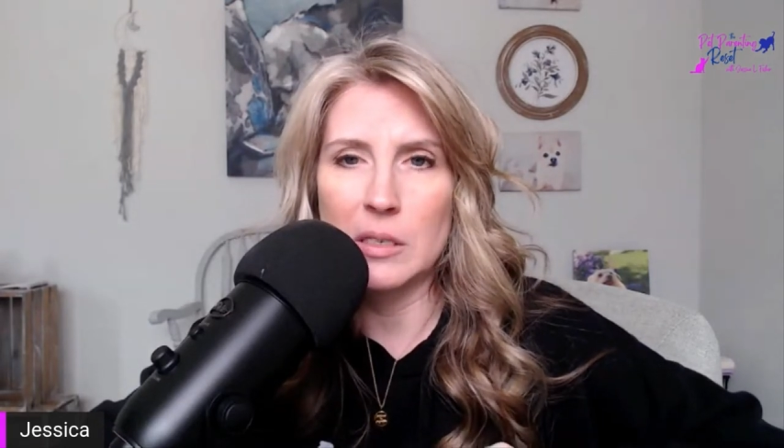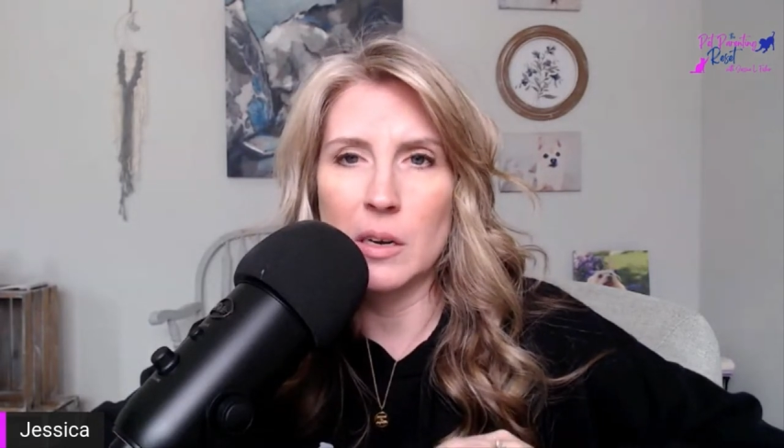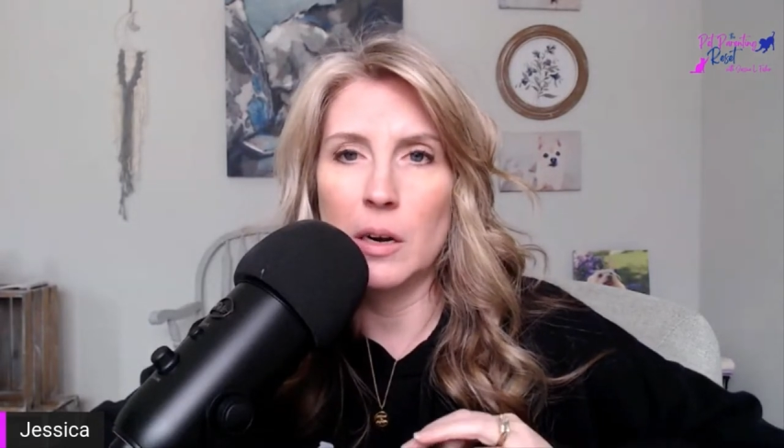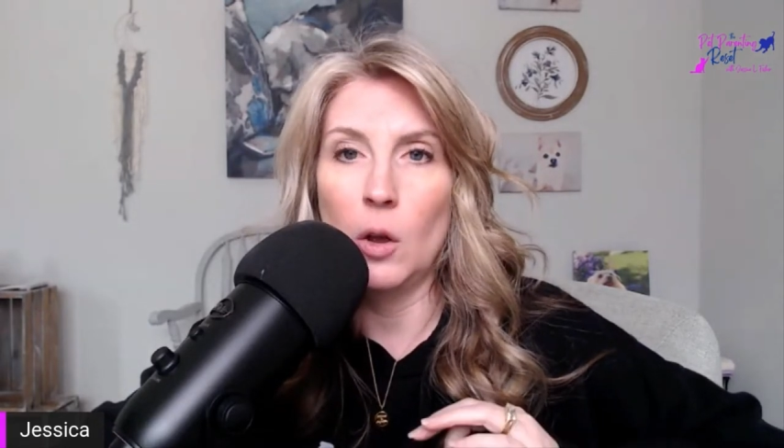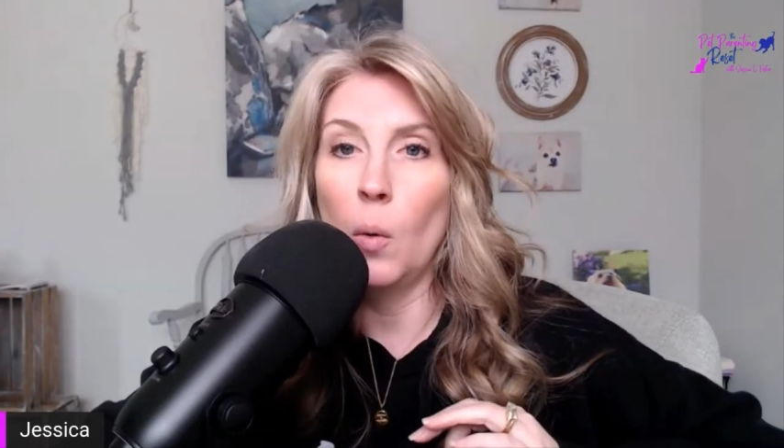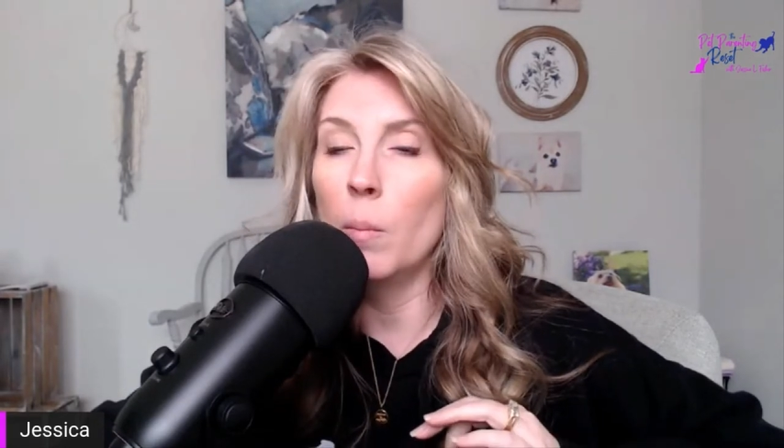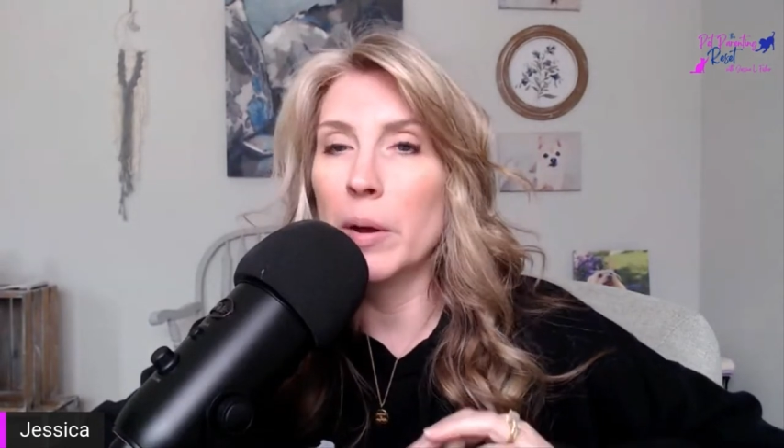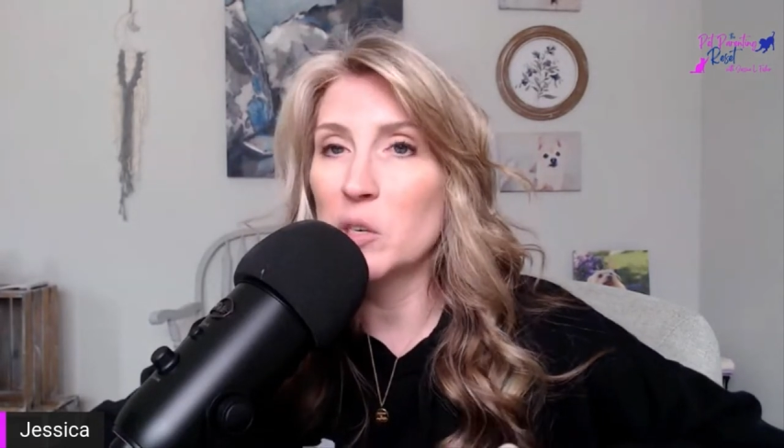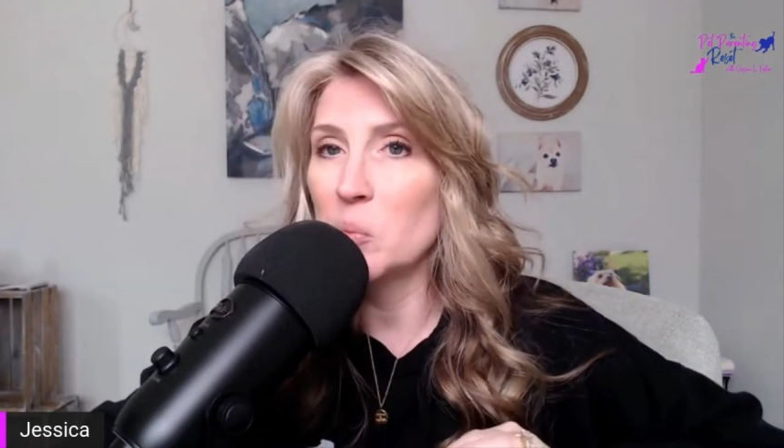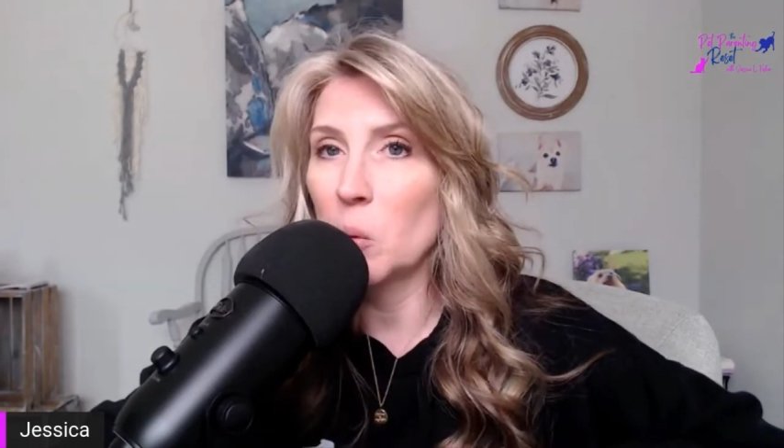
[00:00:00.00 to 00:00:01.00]
It's going to go
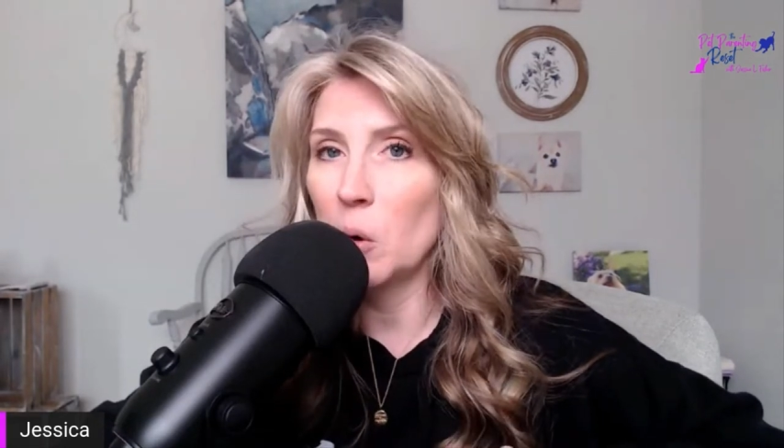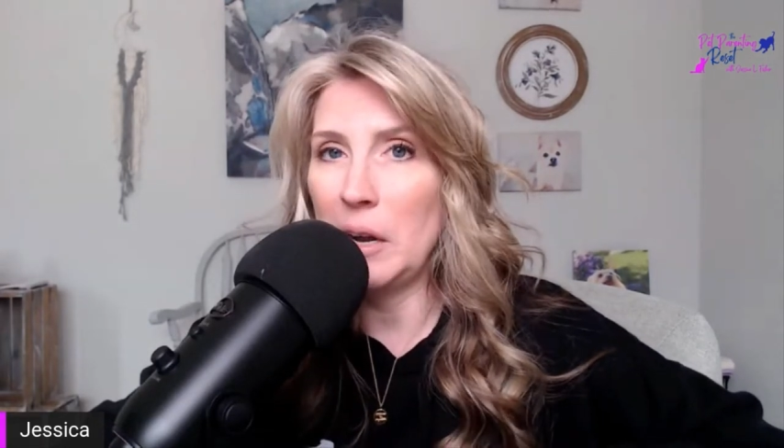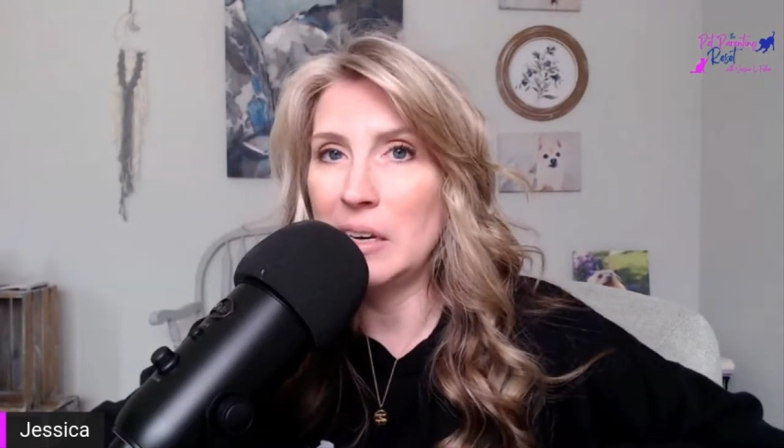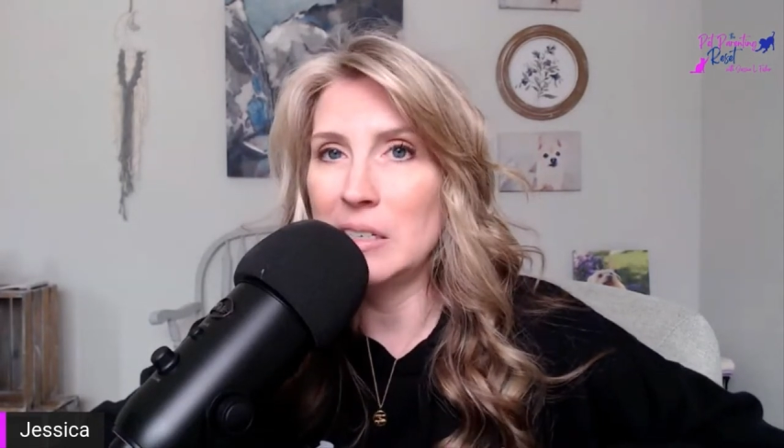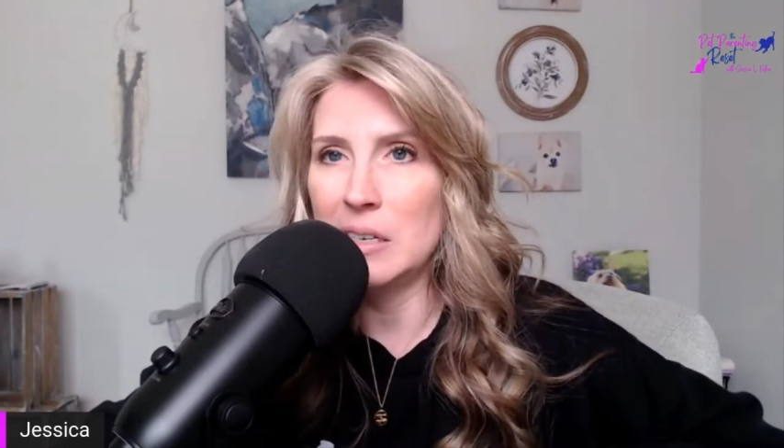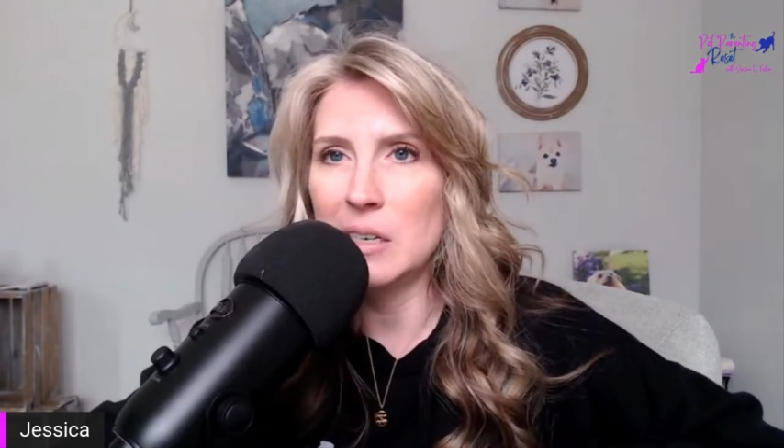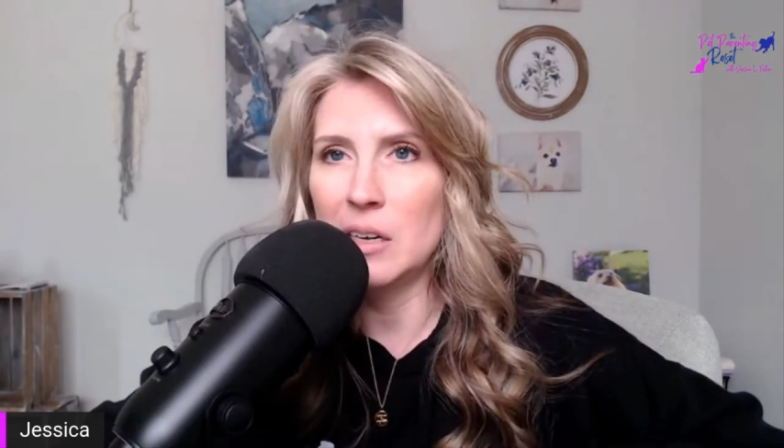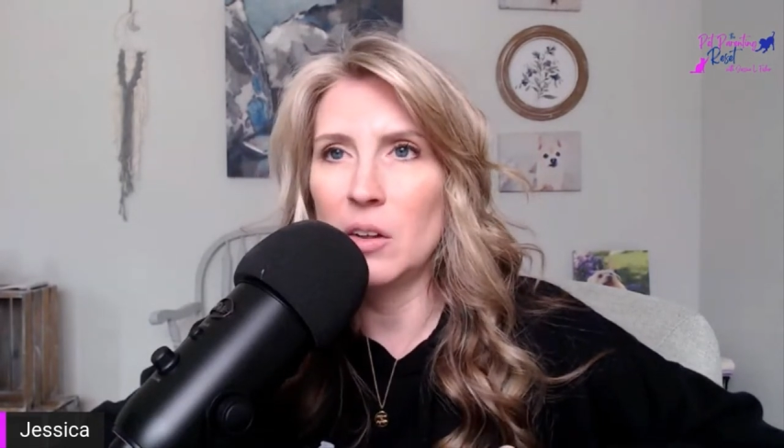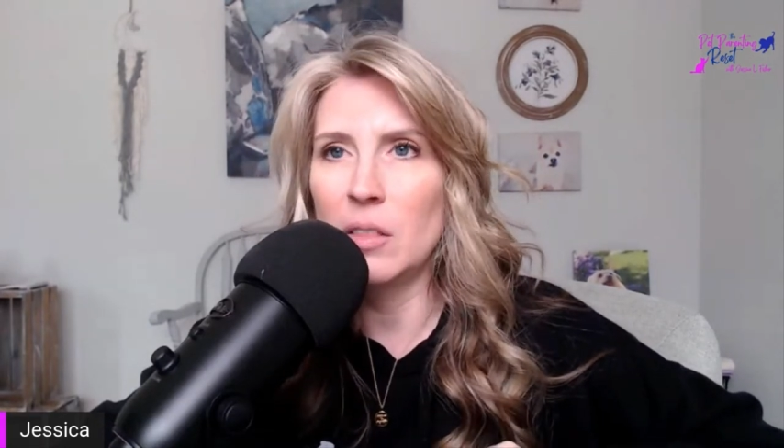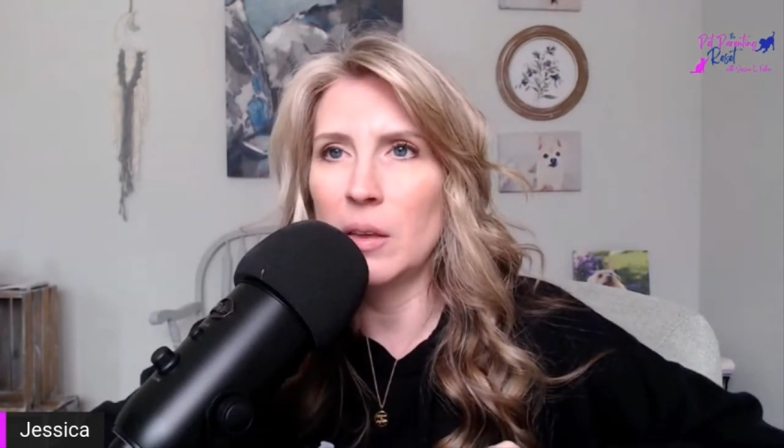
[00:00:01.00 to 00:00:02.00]
much more in
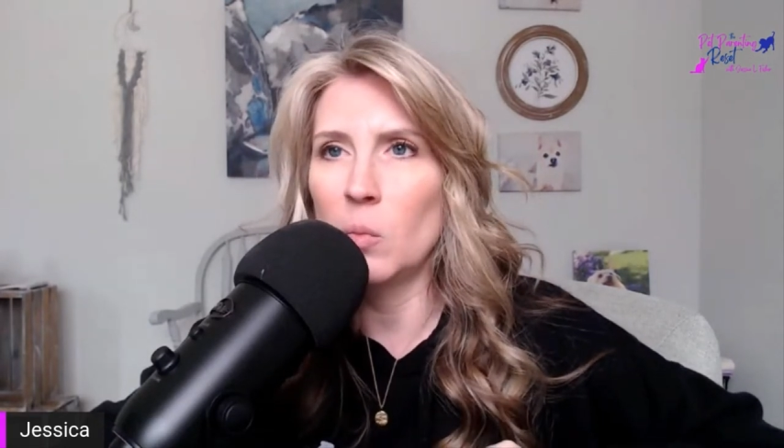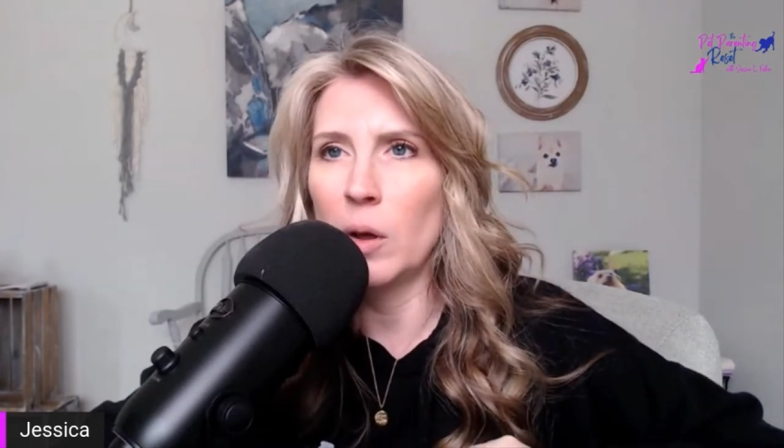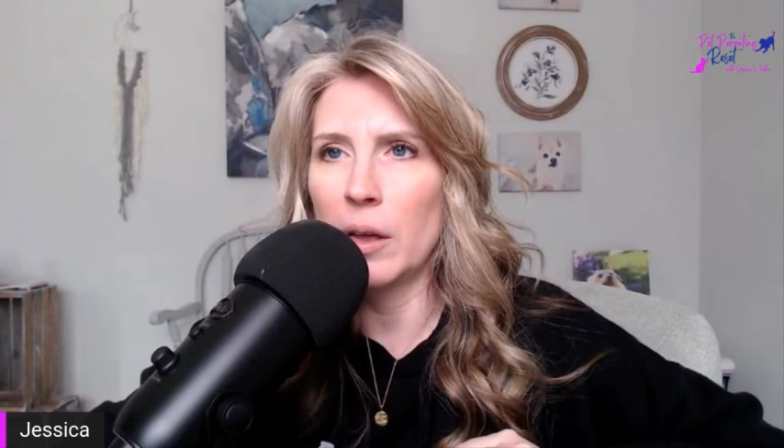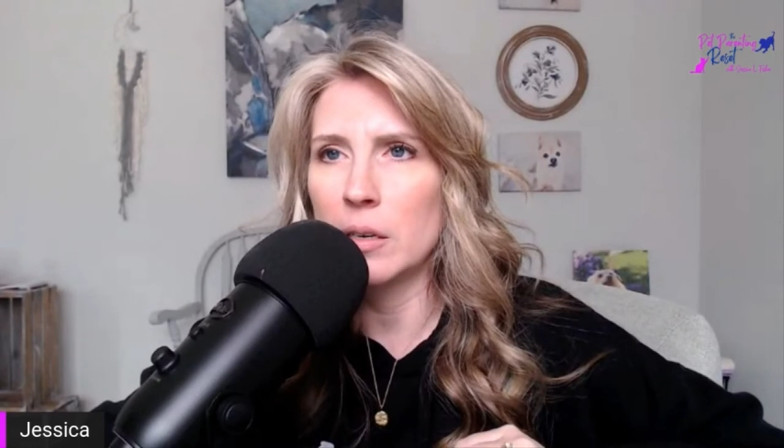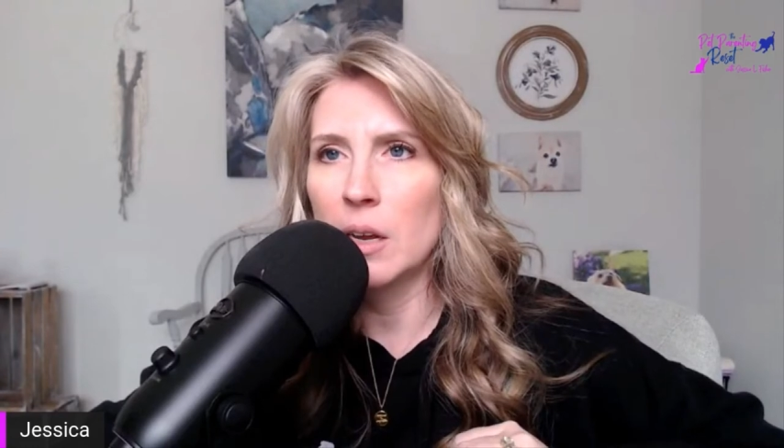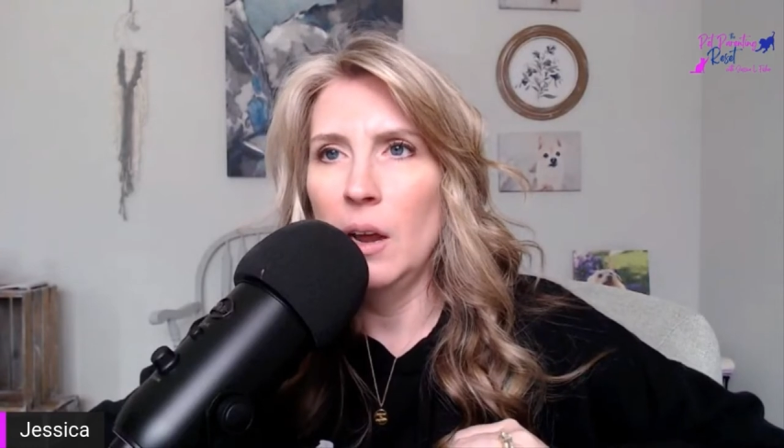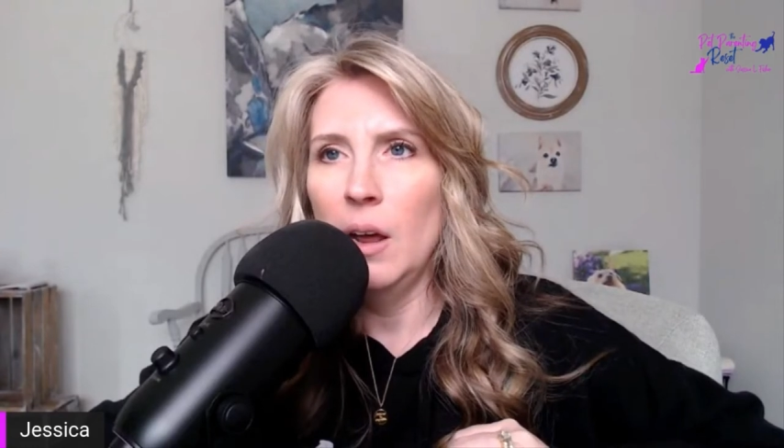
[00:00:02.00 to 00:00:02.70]
detail than what